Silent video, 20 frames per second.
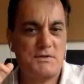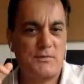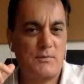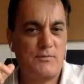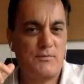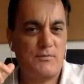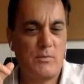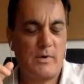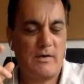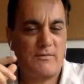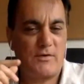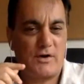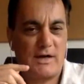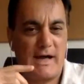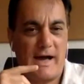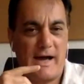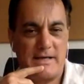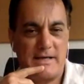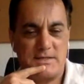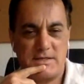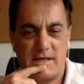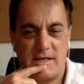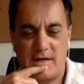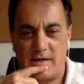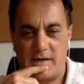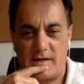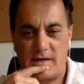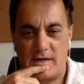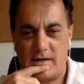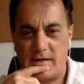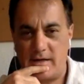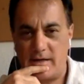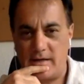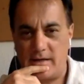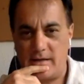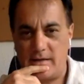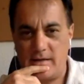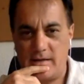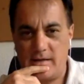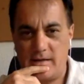have a question from, from one of our guys
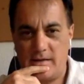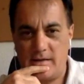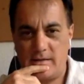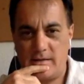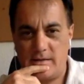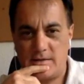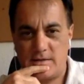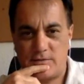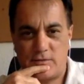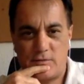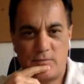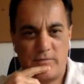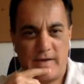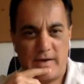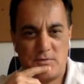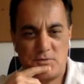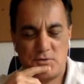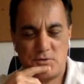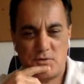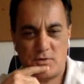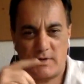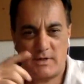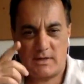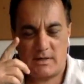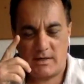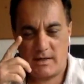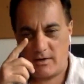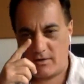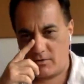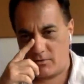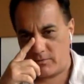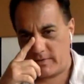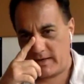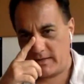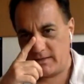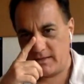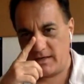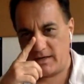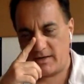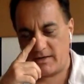here. Uh, this is from Fausto Guerrero
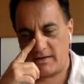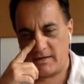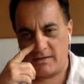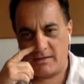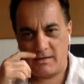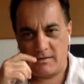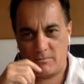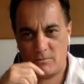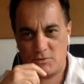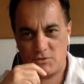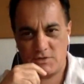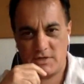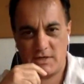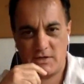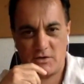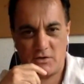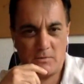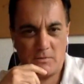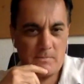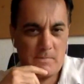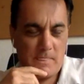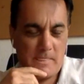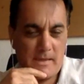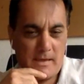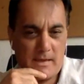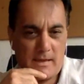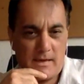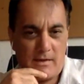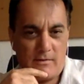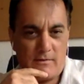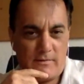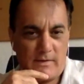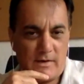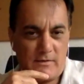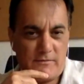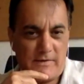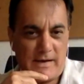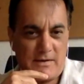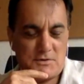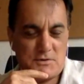right there in Hermosillo. Uh,
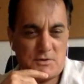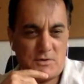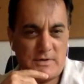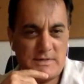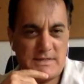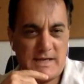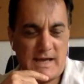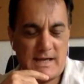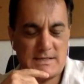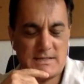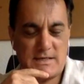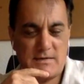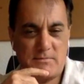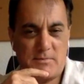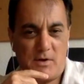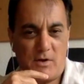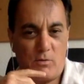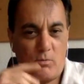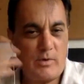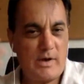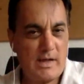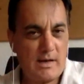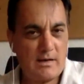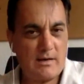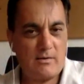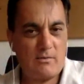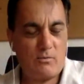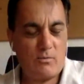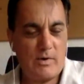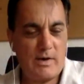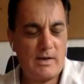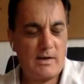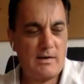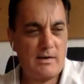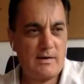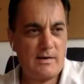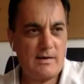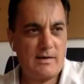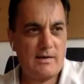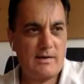Fausto is asking Paul when
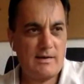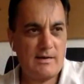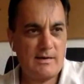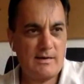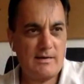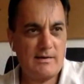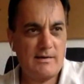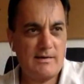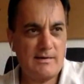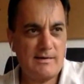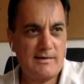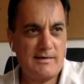when uh,